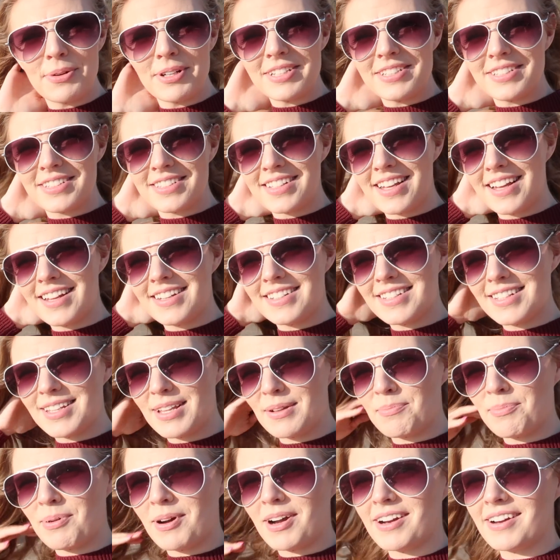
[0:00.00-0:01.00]
we just got to
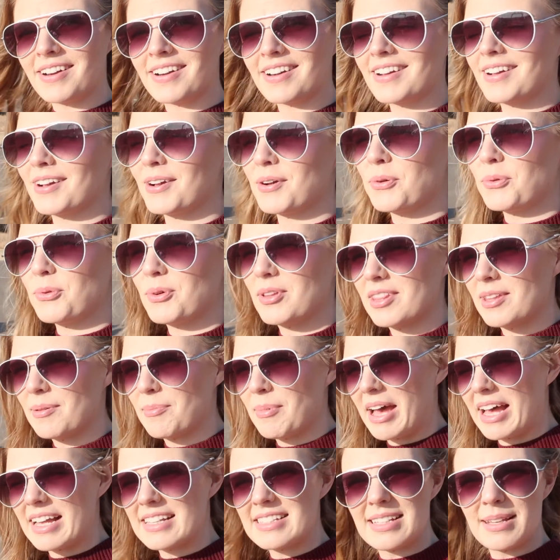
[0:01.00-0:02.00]
the park with the
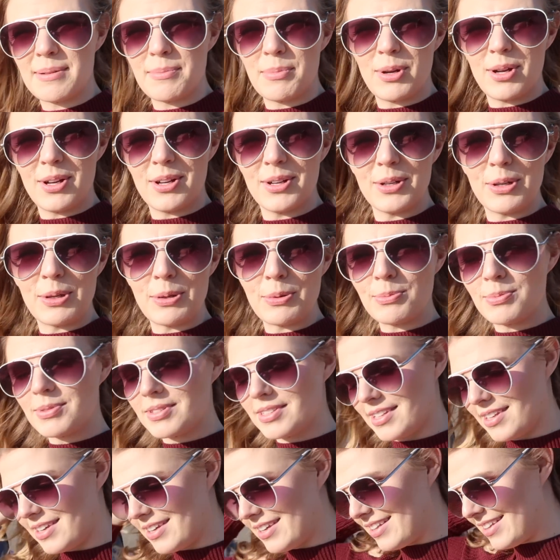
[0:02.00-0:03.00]
basketball
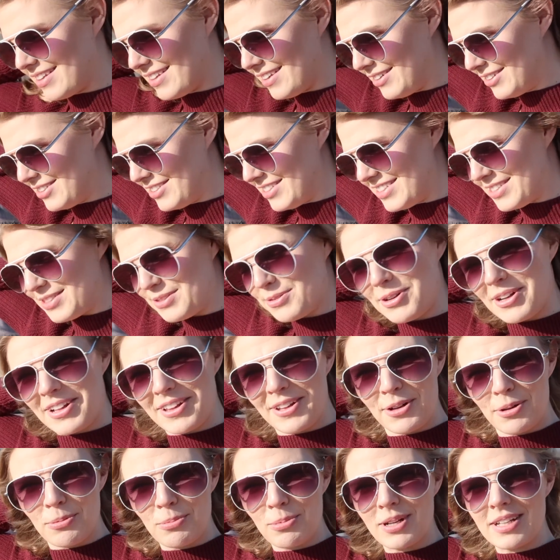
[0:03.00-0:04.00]
hoops and there's these three
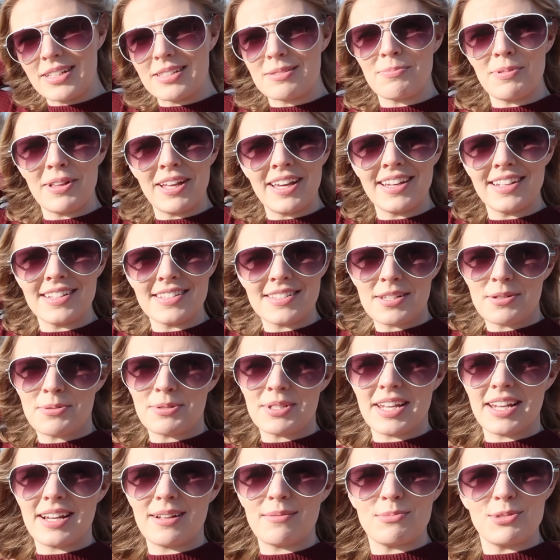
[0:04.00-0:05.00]
little boys playing so
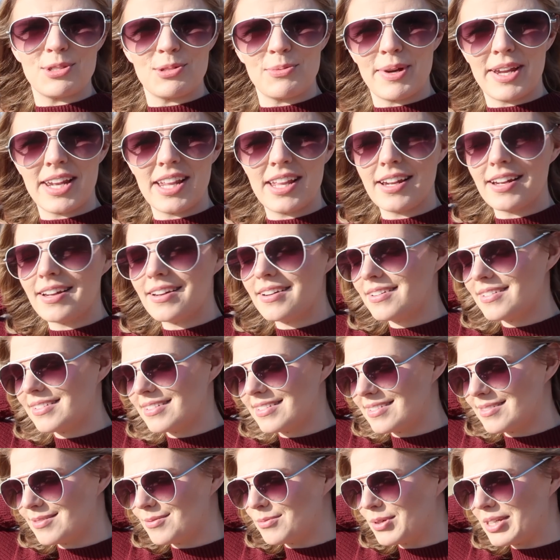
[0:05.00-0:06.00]
Tatum's waiting
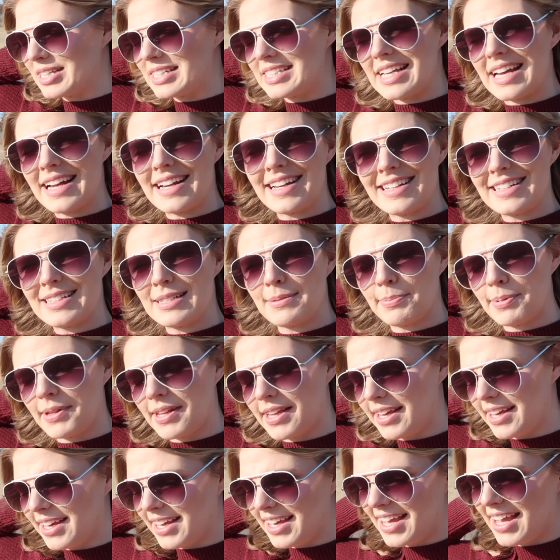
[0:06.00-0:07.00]
with daddy to
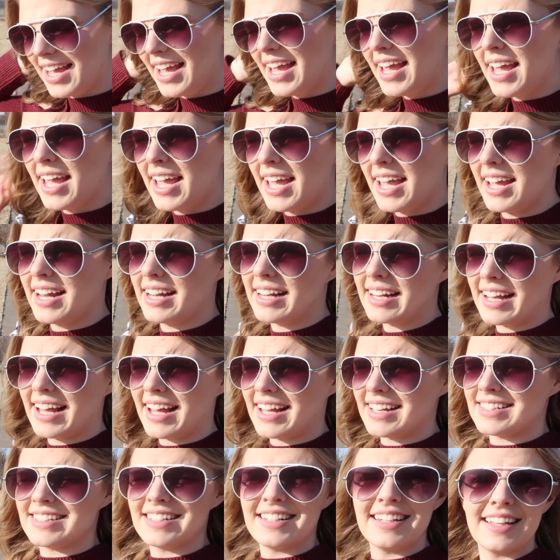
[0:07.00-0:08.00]
play and
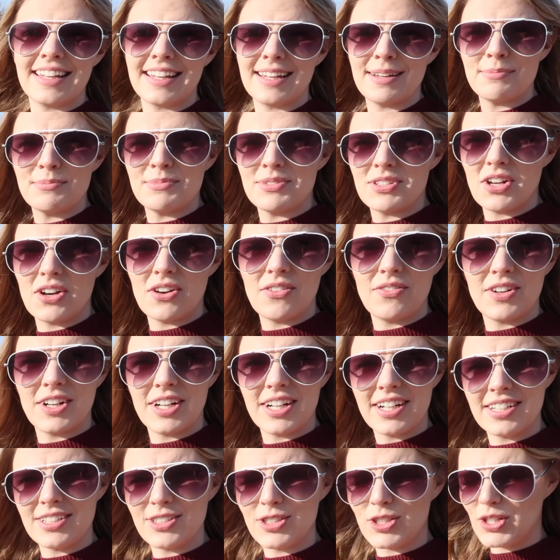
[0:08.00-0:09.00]
Cassidy comes over
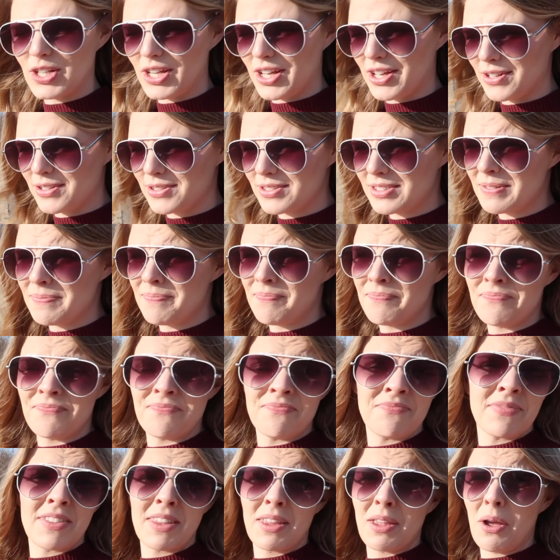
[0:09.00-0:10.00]
and she goes
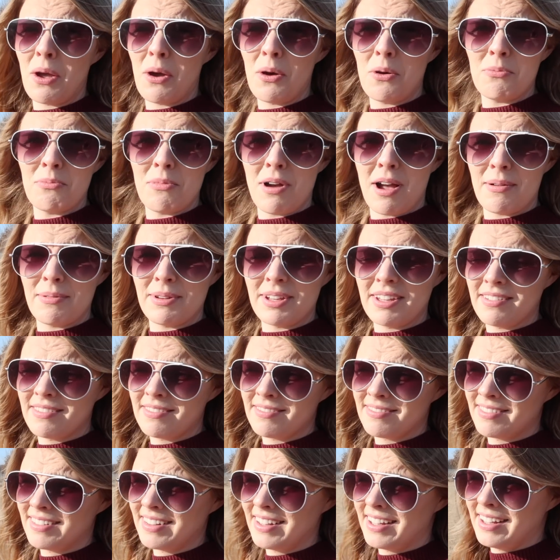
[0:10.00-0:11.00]
oh mommy
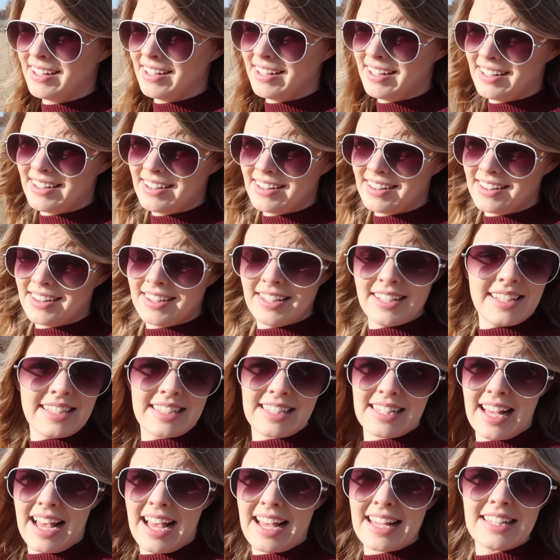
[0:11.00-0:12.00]

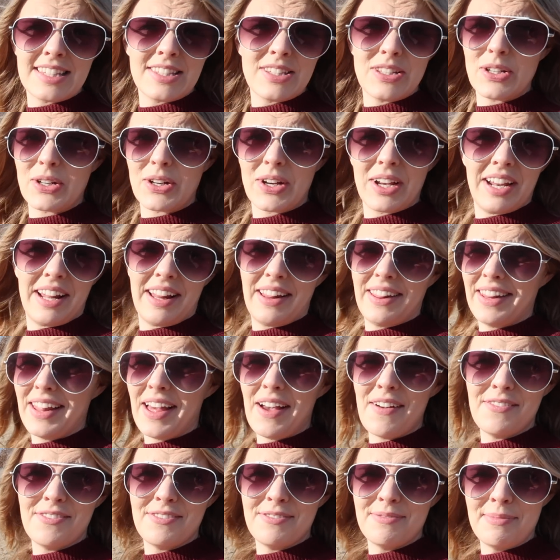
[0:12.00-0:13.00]
these guys they're gonna
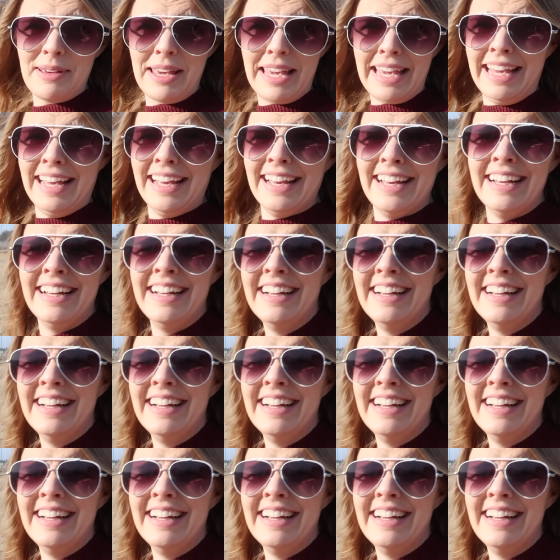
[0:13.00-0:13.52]
love me